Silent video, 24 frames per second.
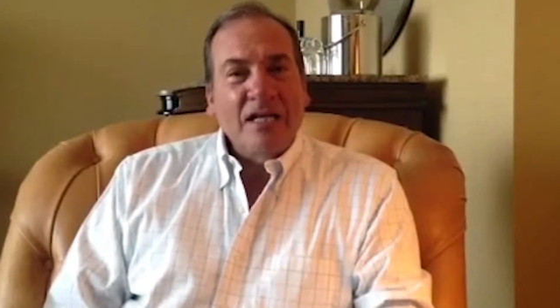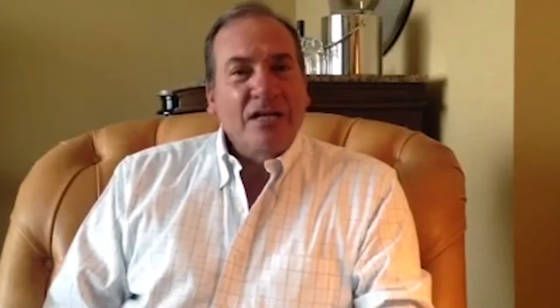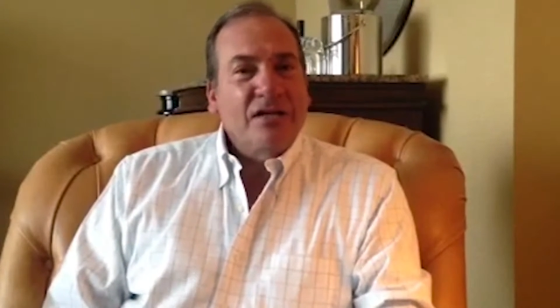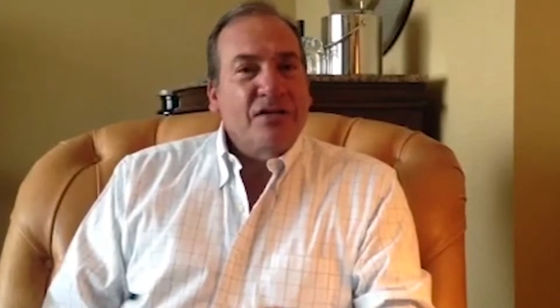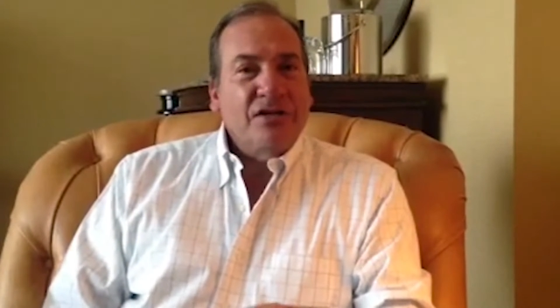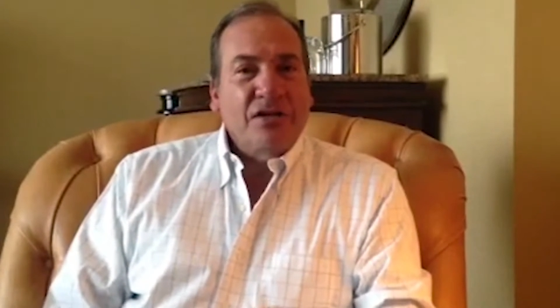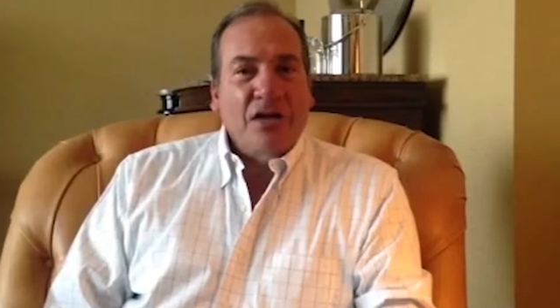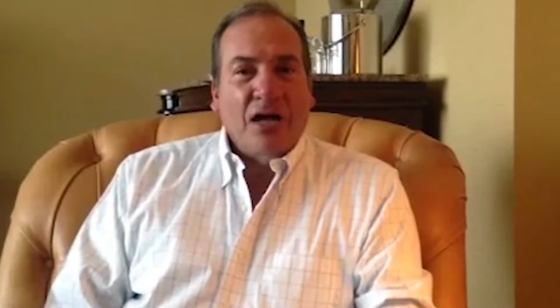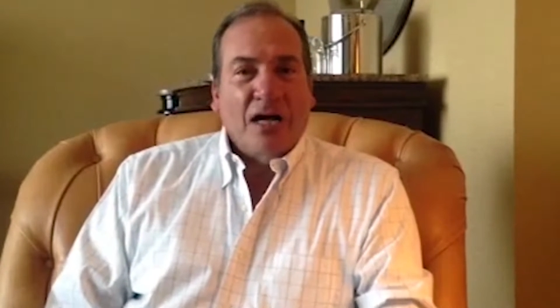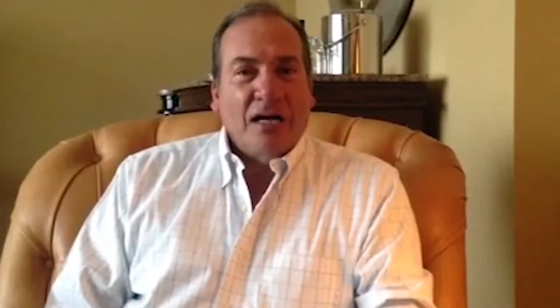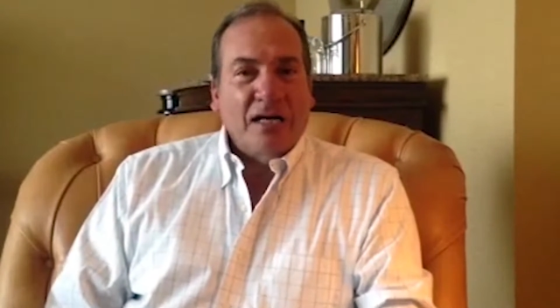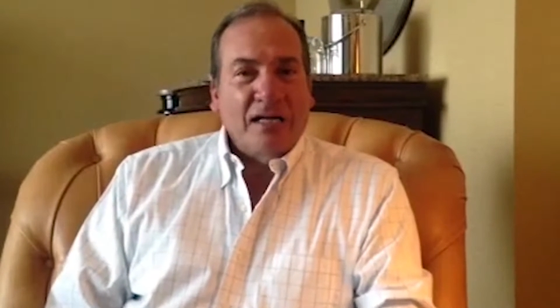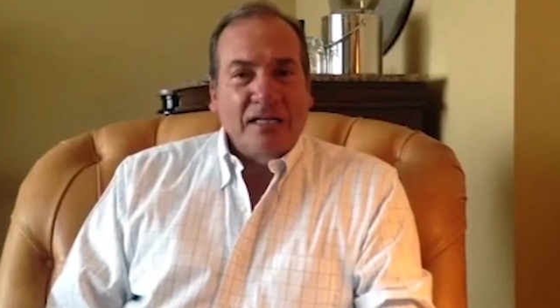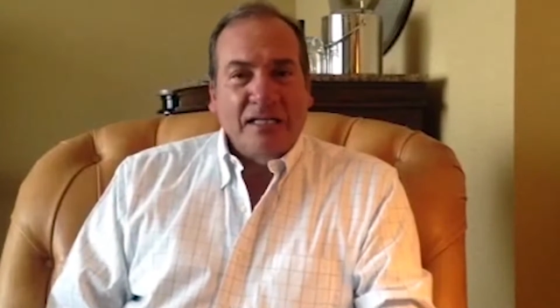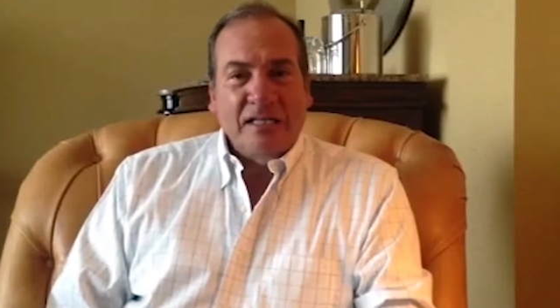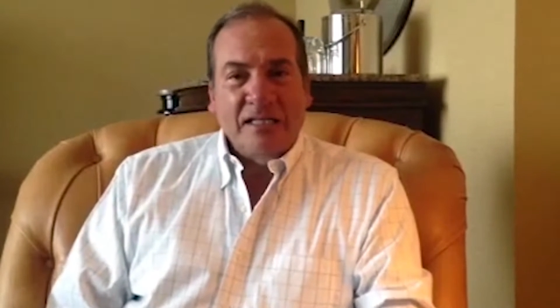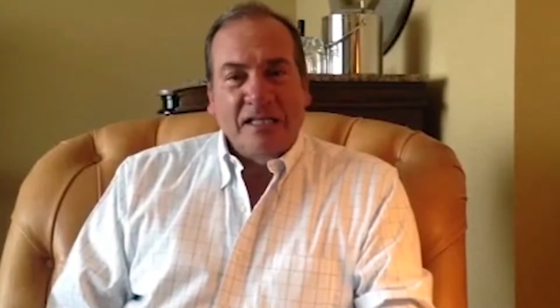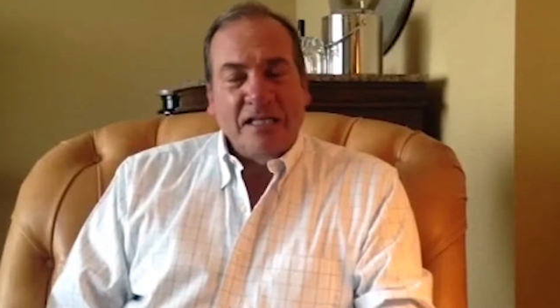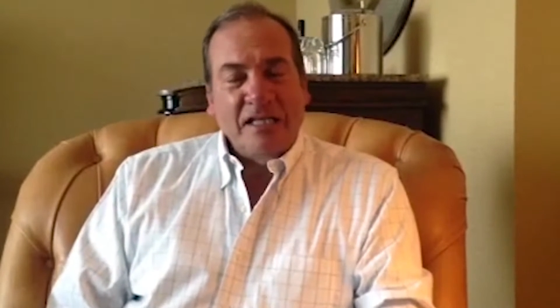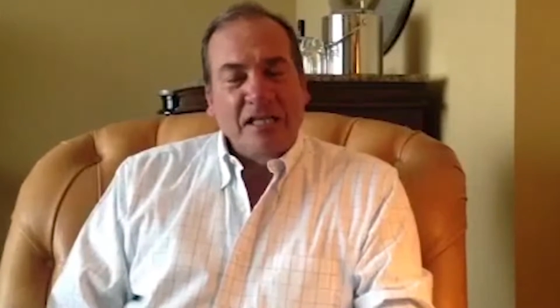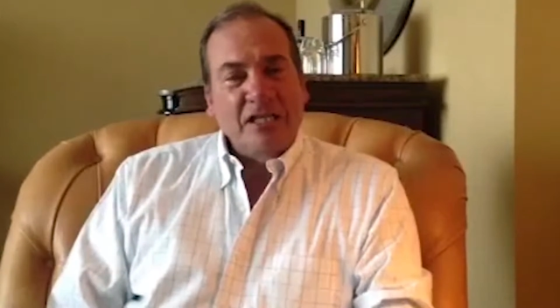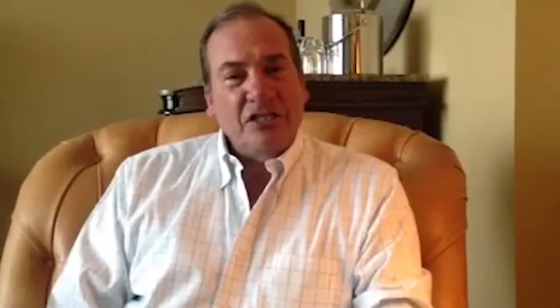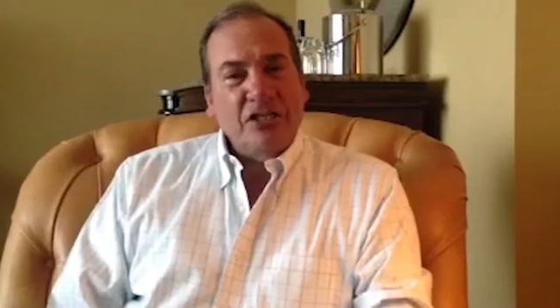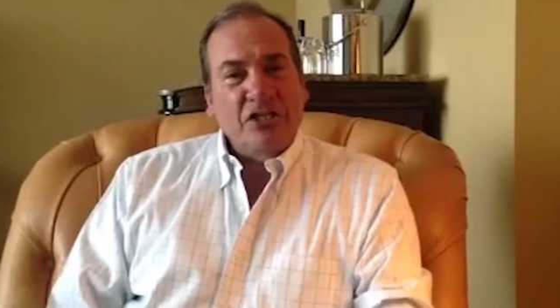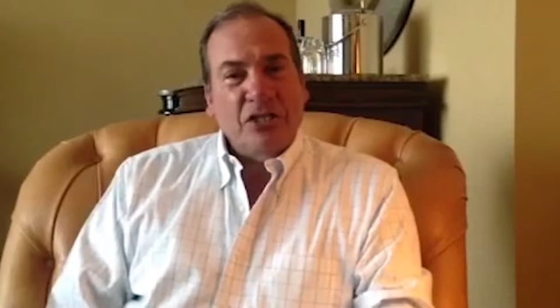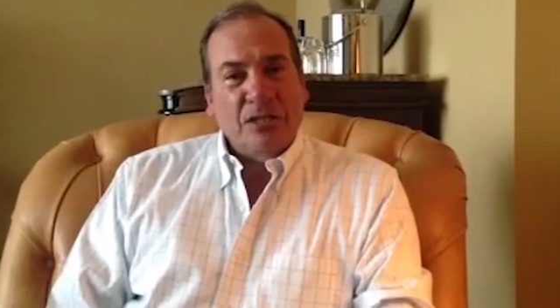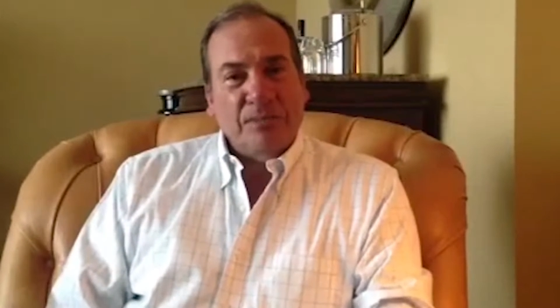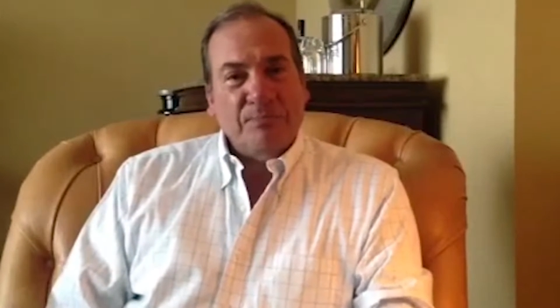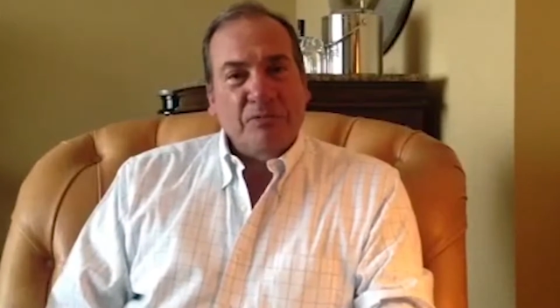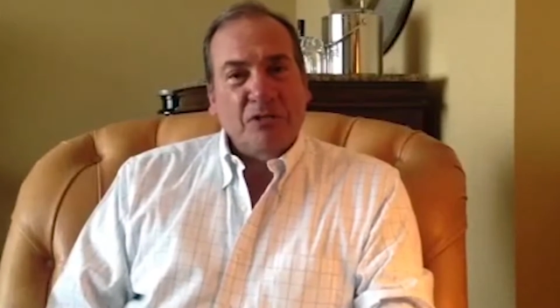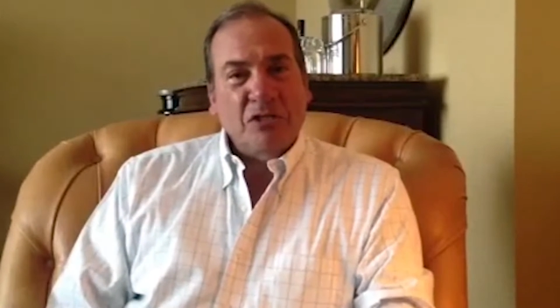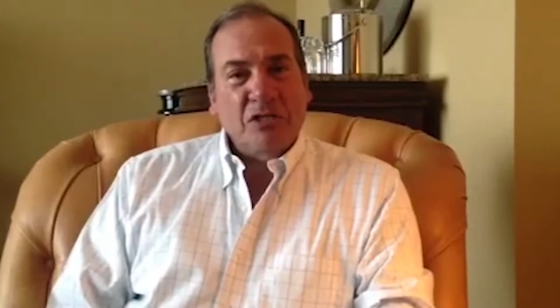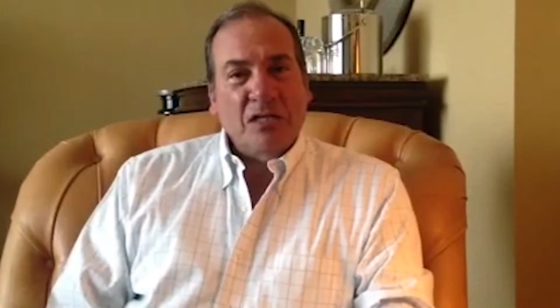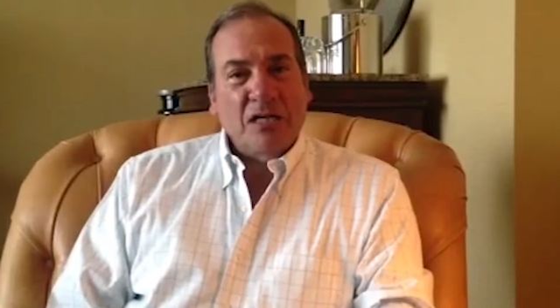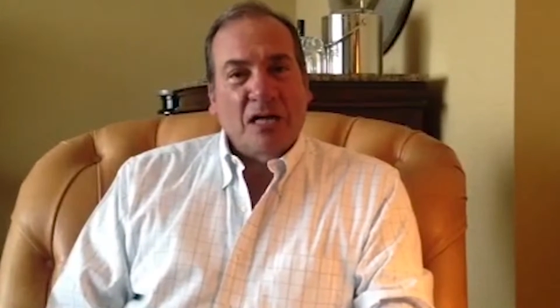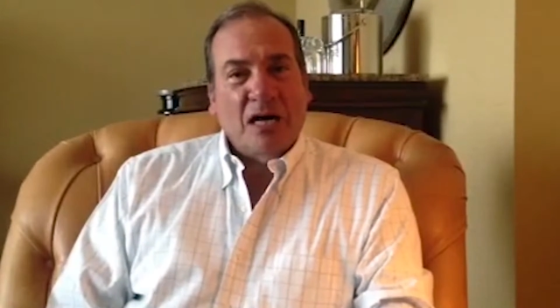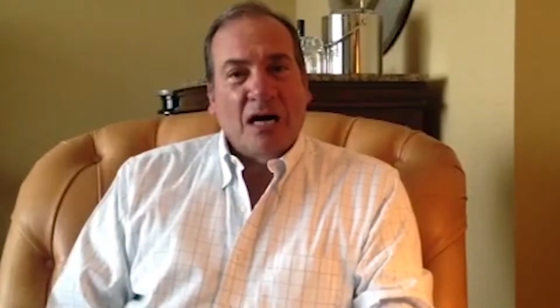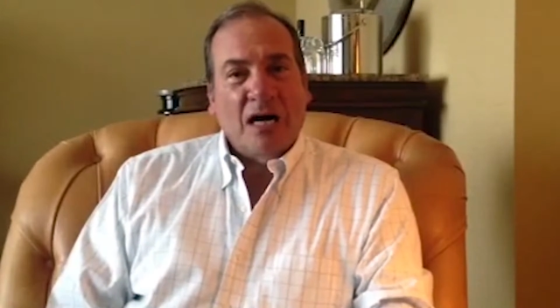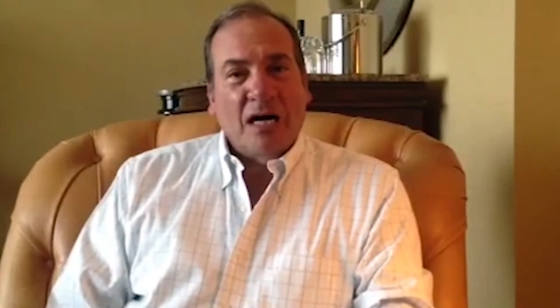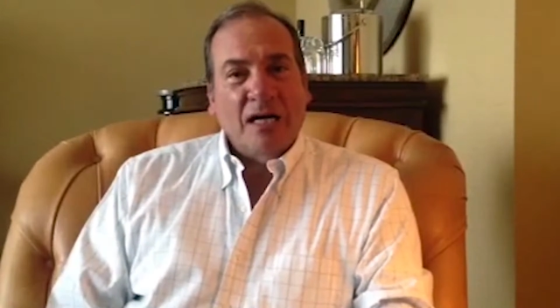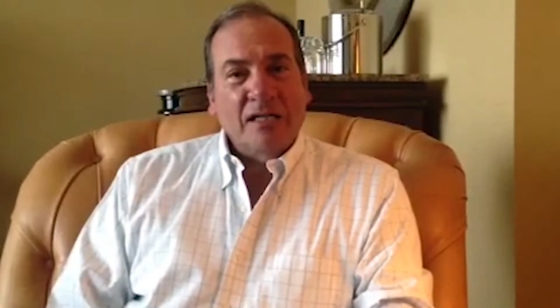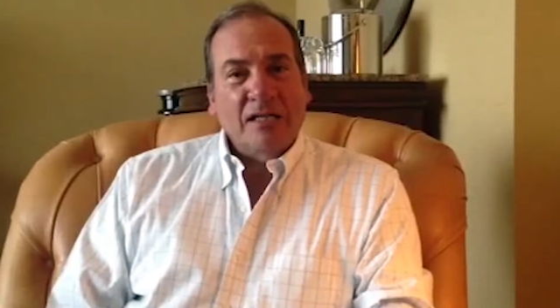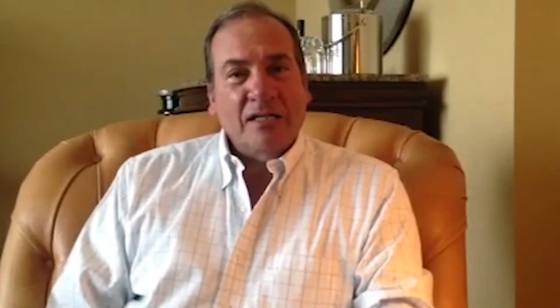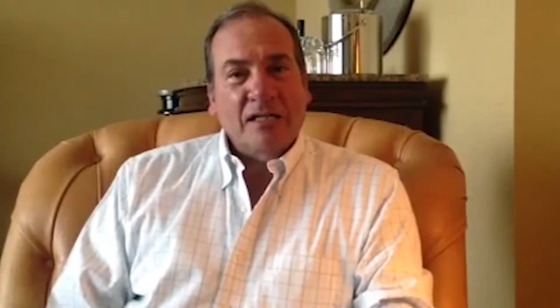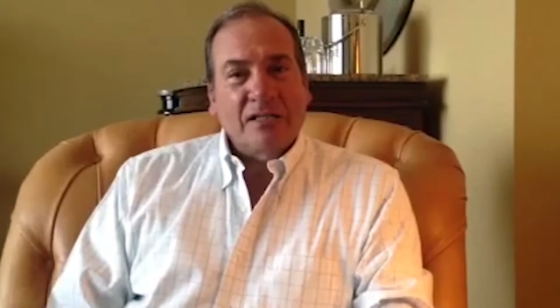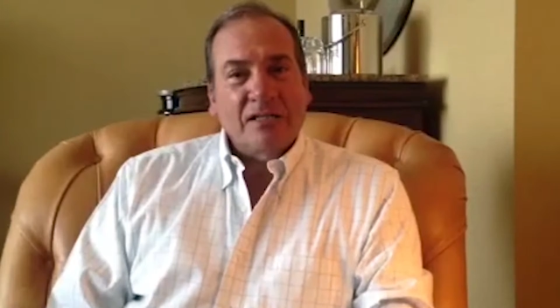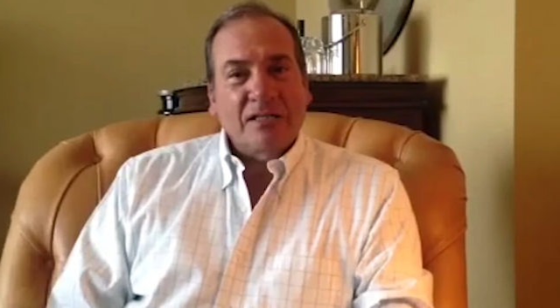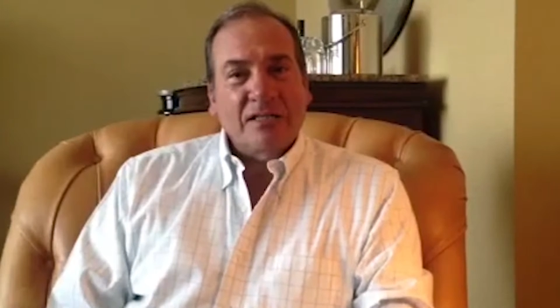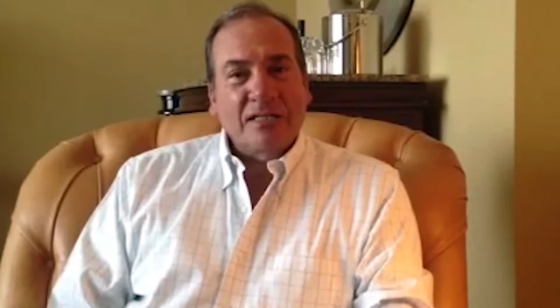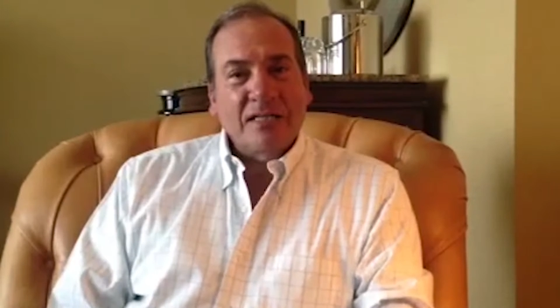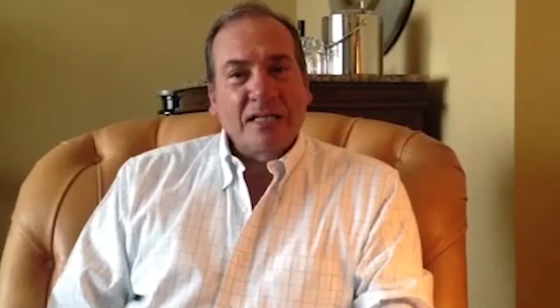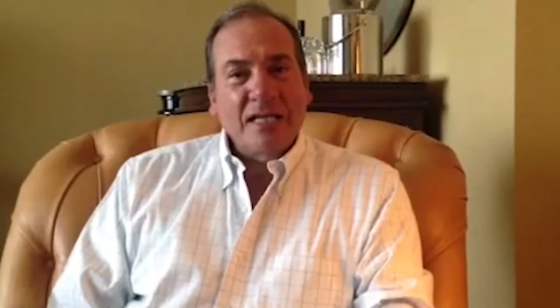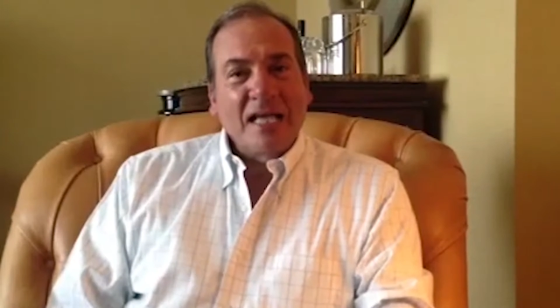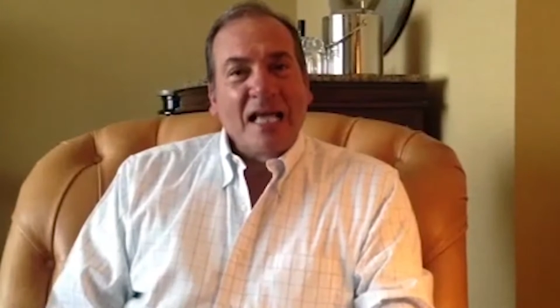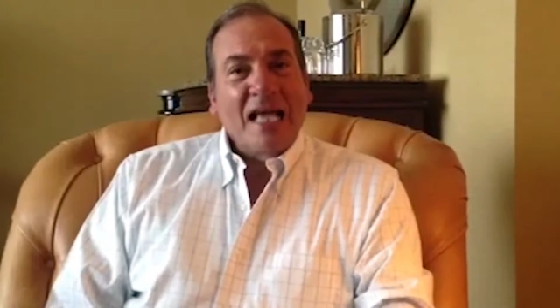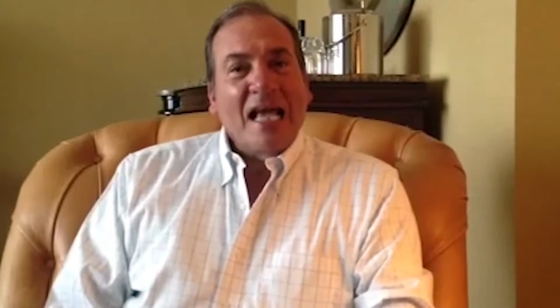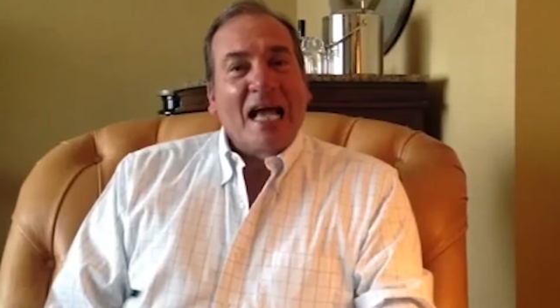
not in the Egyptian idols.